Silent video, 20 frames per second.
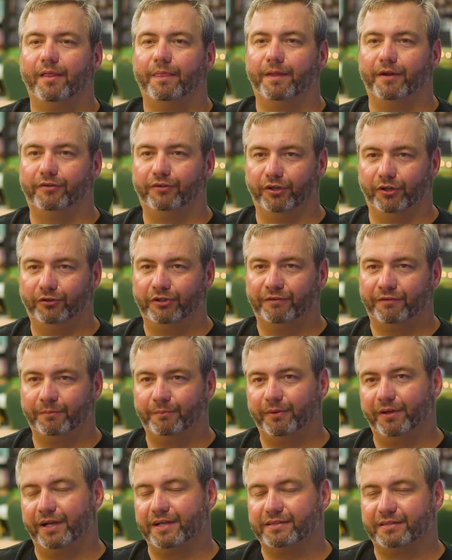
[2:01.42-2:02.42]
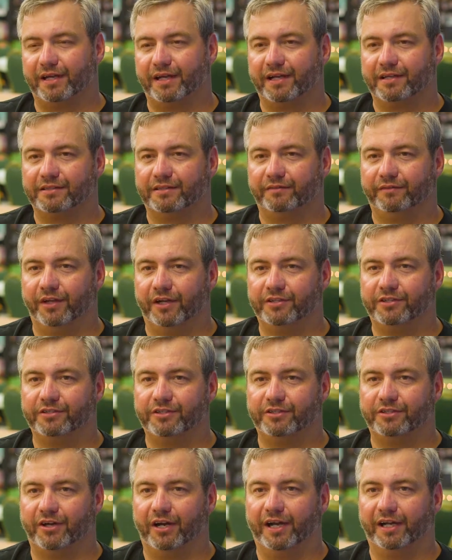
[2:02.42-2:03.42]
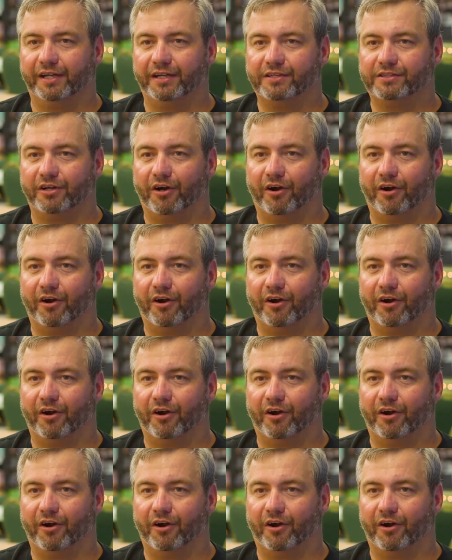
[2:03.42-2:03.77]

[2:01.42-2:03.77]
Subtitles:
The two different play styles of Dungeons & Dragons